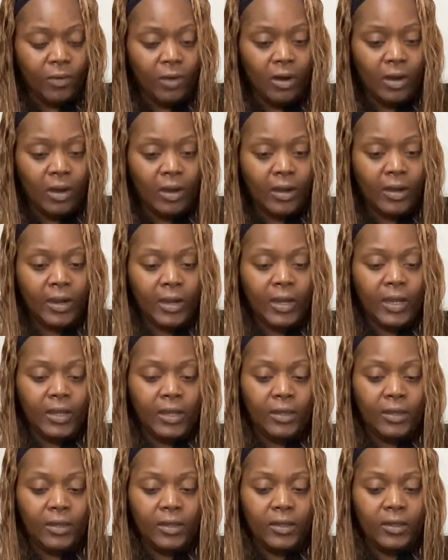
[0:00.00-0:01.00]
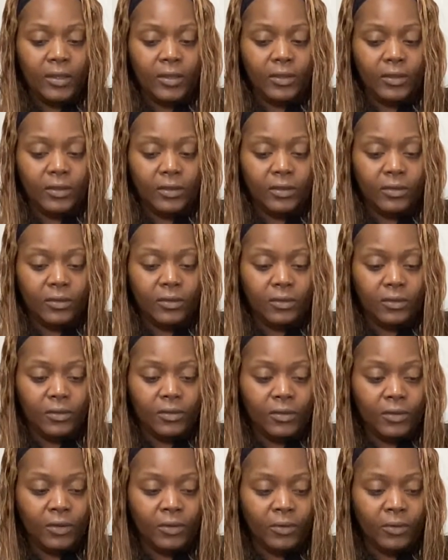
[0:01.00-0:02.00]
are, eh, you
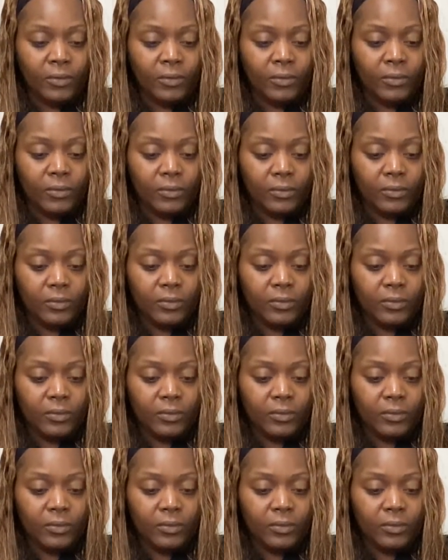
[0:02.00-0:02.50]
know,